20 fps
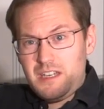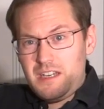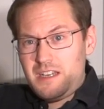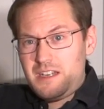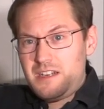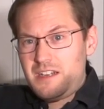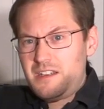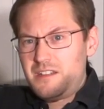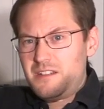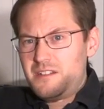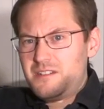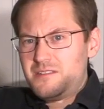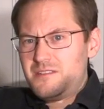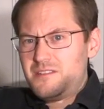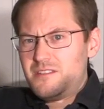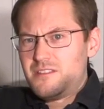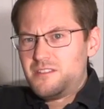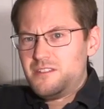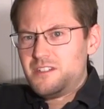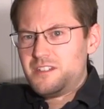and I
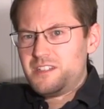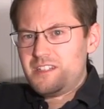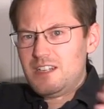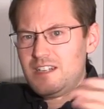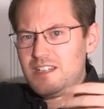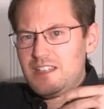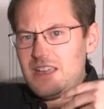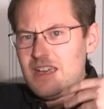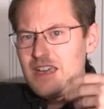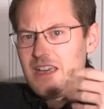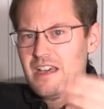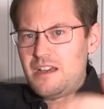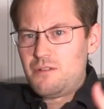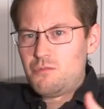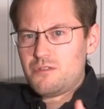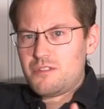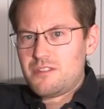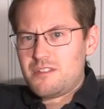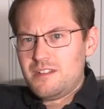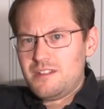thought that yeah, I
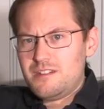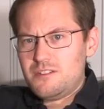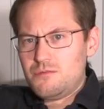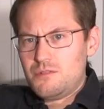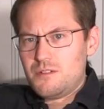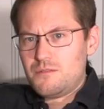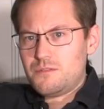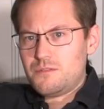was still doing